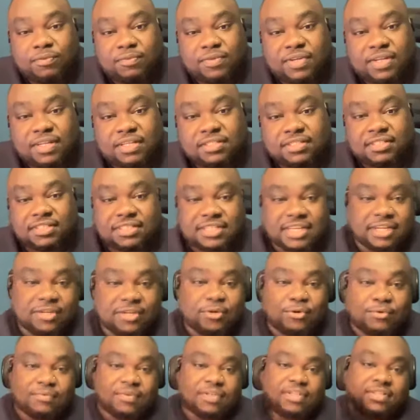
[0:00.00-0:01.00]
over and stayed
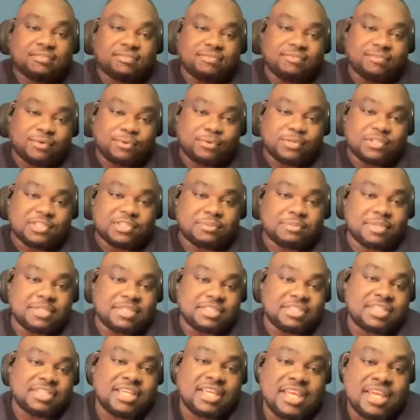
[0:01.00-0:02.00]
over for
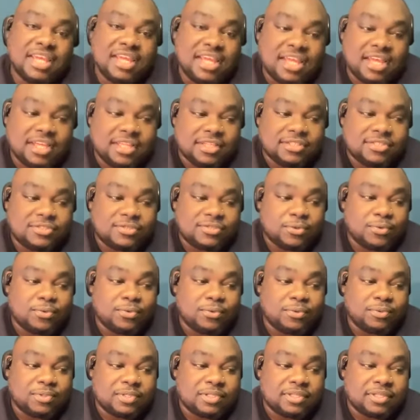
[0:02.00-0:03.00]
Christmas. And
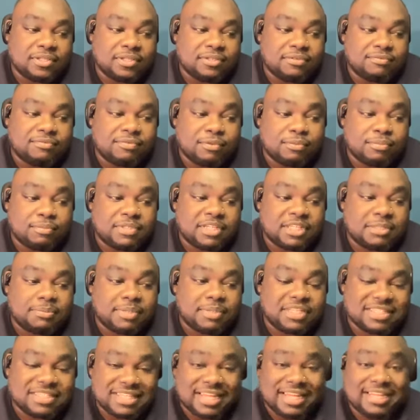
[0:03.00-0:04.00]
so the the film takes
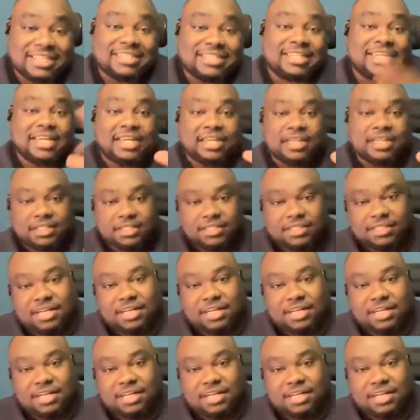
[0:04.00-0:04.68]
place that day